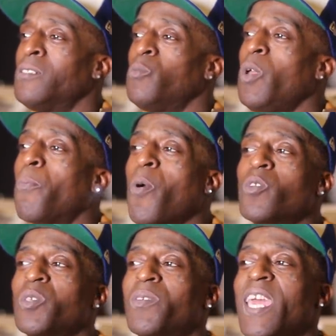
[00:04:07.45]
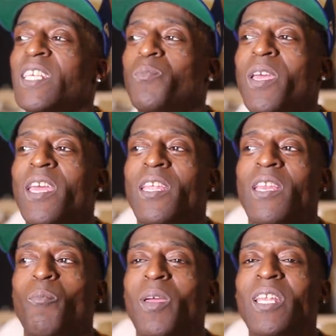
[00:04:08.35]
We approached them cats, man,
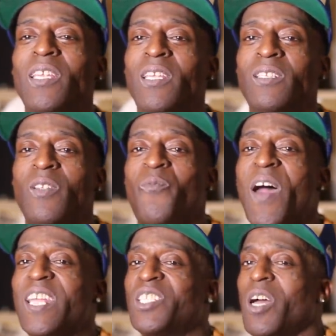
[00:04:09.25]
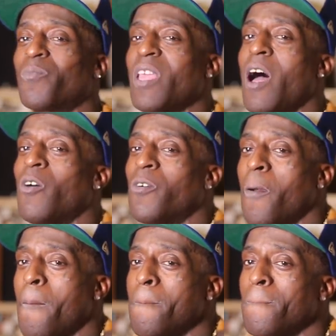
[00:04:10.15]
and immediately the fight jumped out.
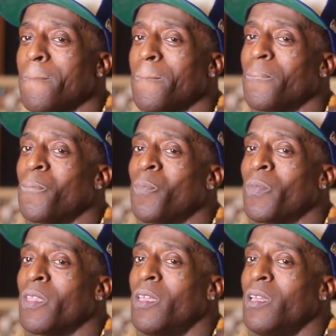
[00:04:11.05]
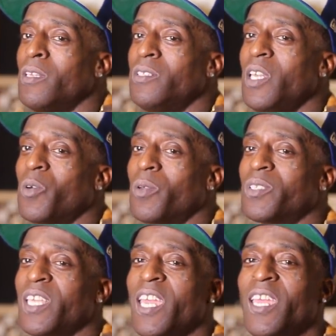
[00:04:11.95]
You dig what
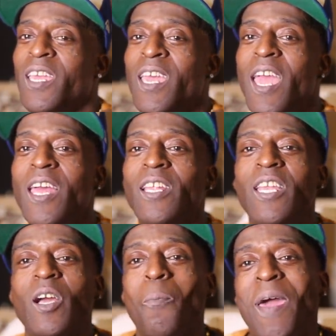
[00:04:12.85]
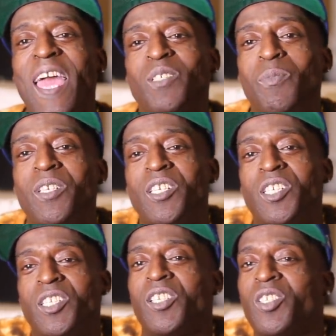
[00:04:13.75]
I'm saying? And the nigga passed me the
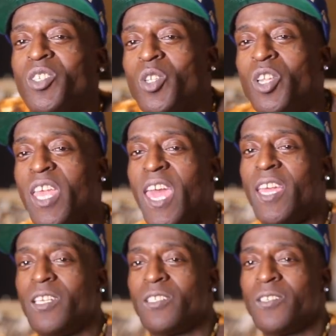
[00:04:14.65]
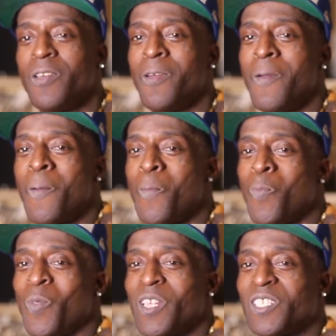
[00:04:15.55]
gun, the, the gauge.
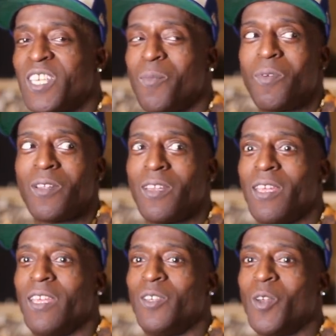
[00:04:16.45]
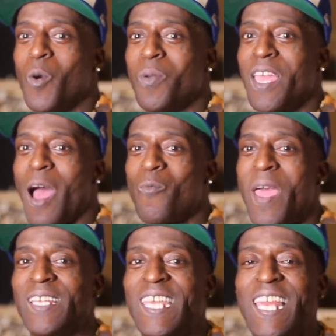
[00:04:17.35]
You understand me? And you know me, I,
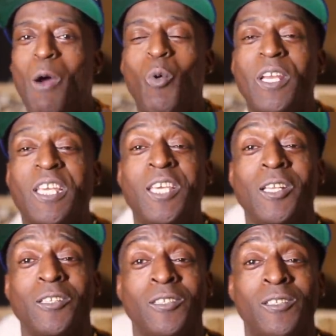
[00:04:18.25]
back then I wasn't a killer.